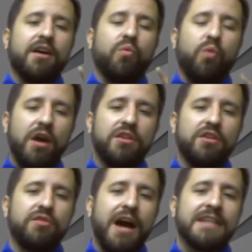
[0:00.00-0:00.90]
what
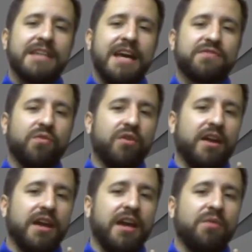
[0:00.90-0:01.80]
you guys asked
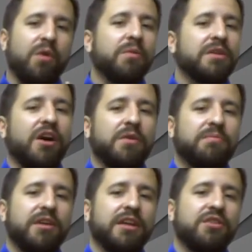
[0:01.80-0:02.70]
for and what we thought we'd
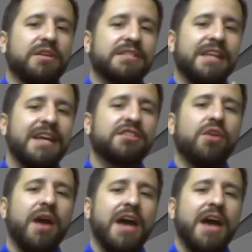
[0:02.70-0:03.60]
bring you is let's
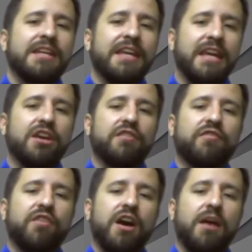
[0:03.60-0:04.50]
go ahead and hear
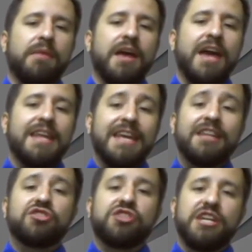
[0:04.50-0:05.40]
from an
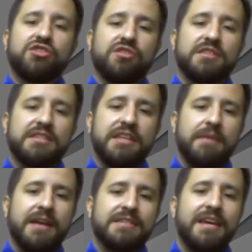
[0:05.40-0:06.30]
English teacher in
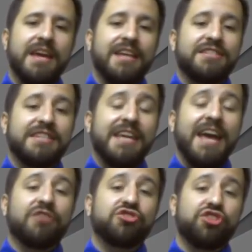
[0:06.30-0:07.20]
CMS and see
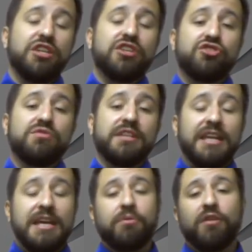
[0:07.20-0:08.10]
how she is using
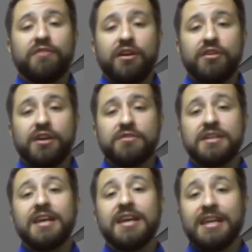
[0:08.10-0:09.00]

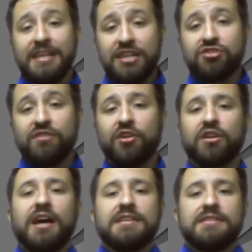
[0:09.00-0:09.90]
e-portfolios in each of her
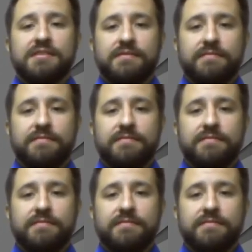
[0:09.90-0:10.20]
classes.